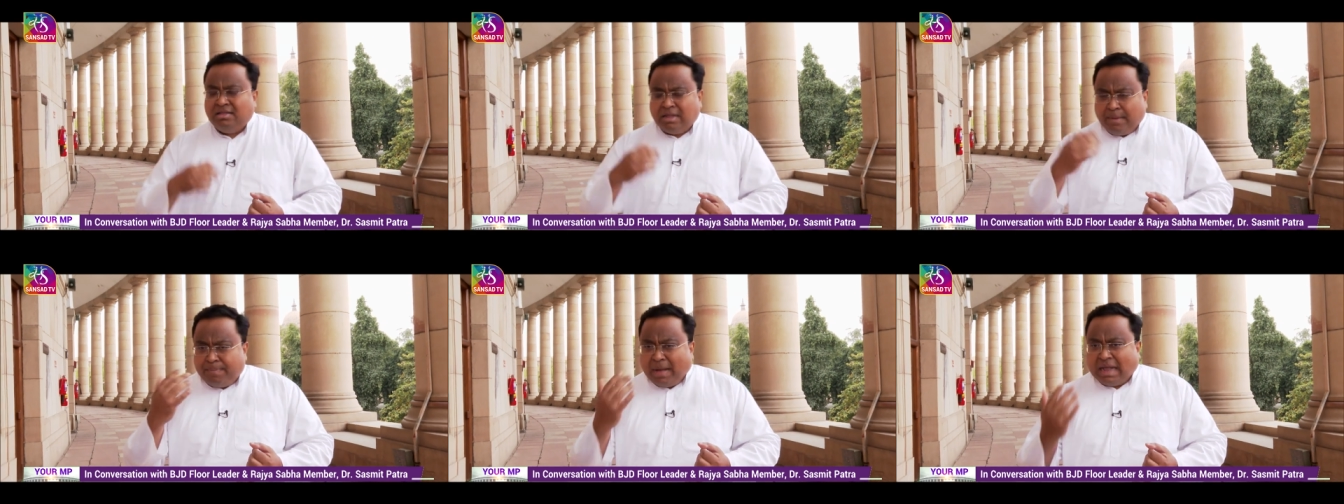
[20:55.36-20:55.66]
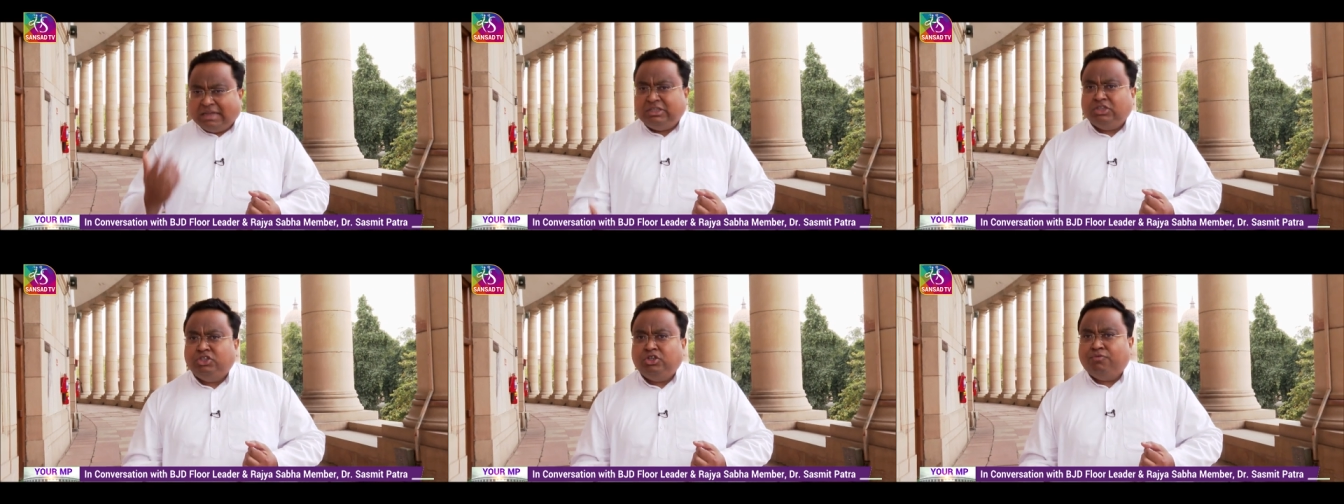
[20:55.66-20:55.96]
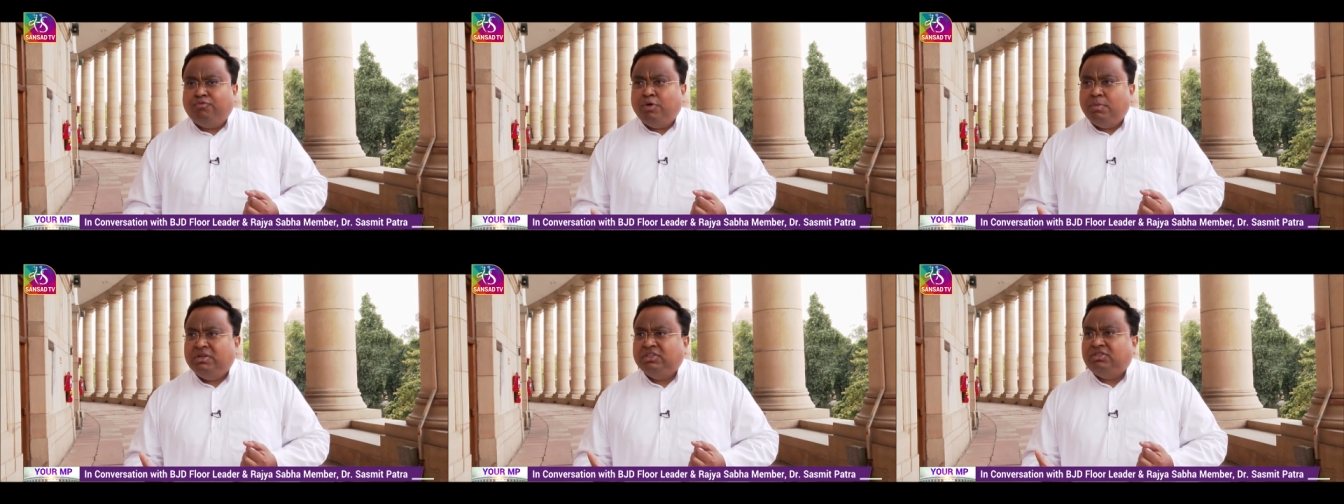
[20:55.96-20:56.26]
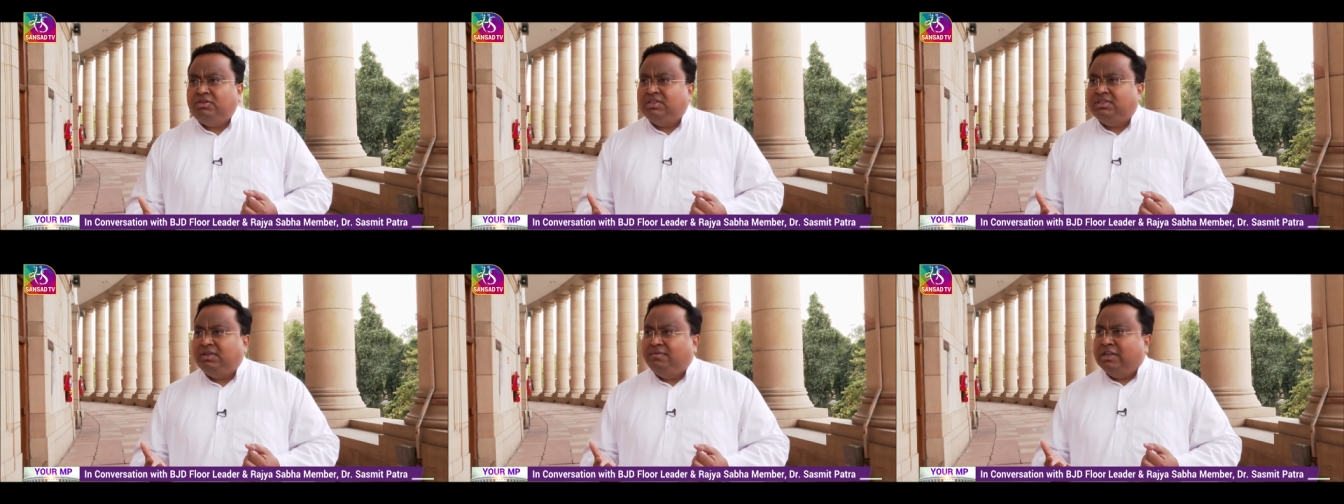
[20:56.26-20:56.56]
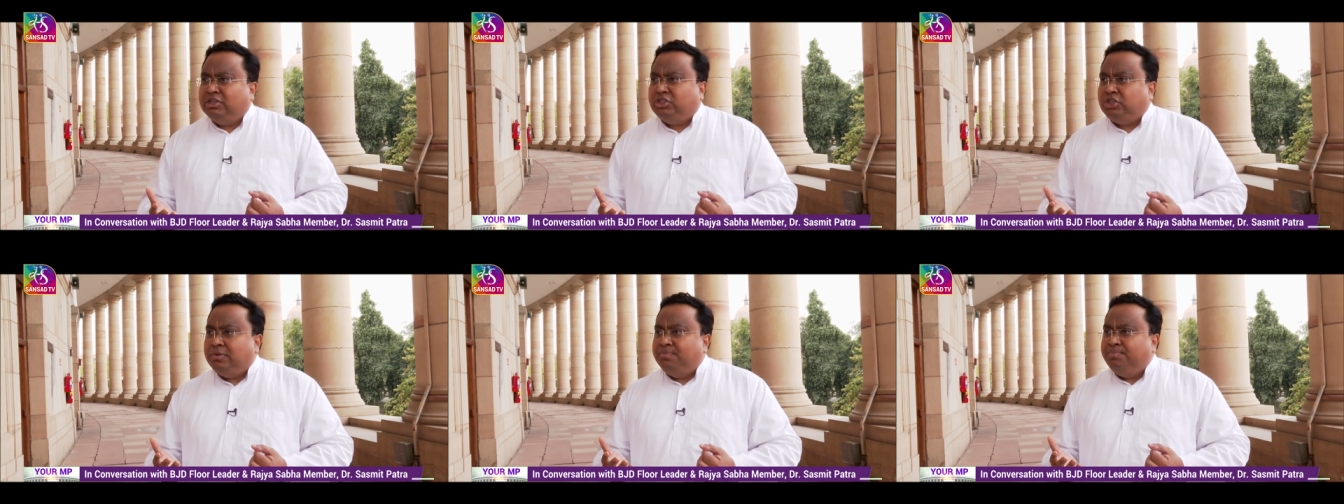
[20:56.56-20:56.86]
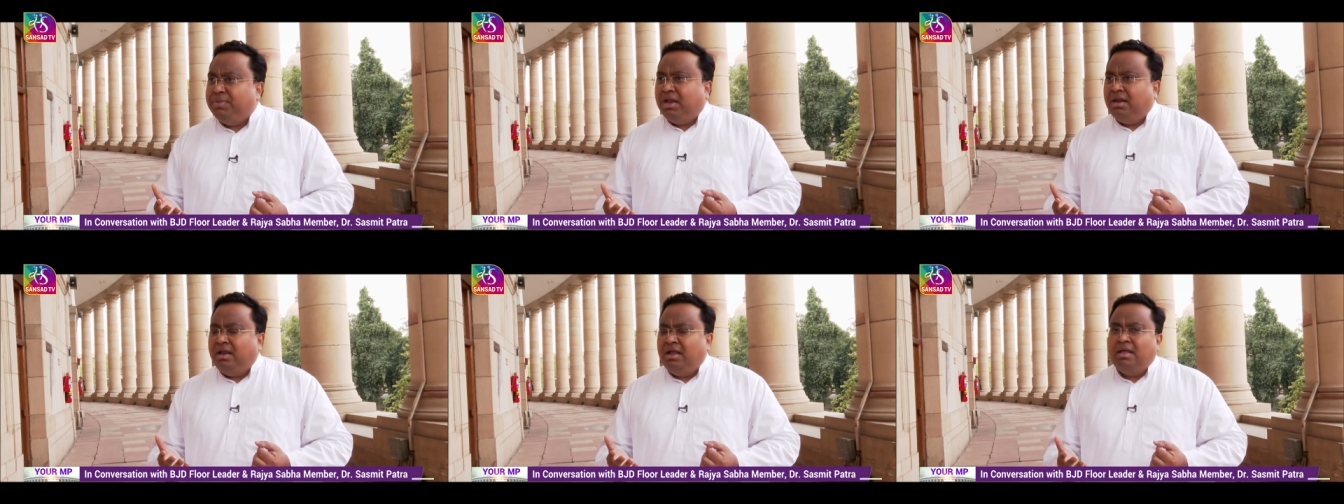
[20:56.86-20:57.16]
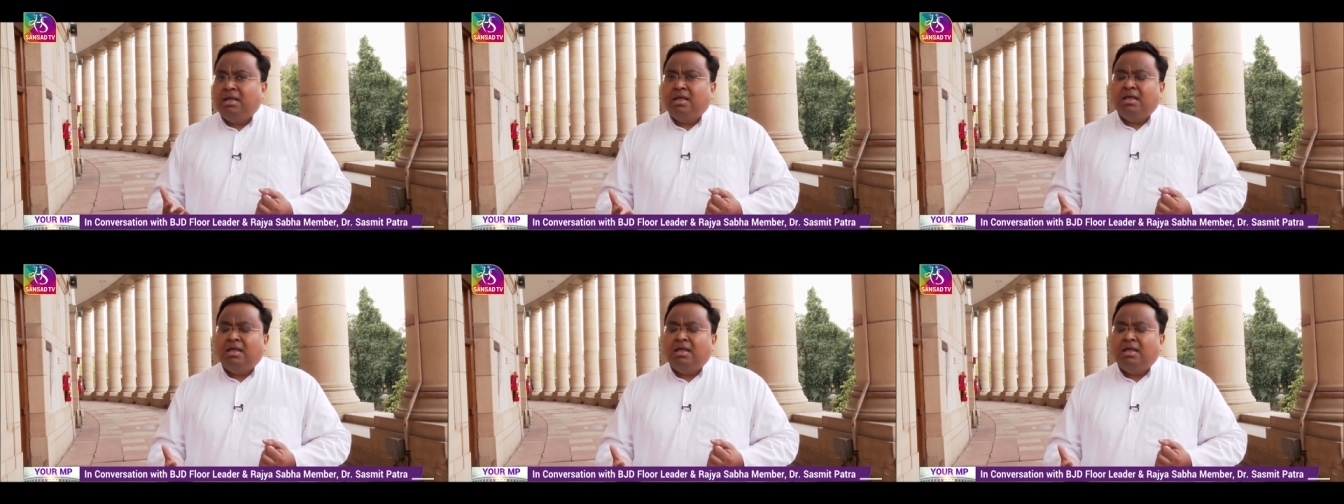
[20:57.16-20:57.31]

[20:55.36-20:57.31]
the passage of women's reservation bill.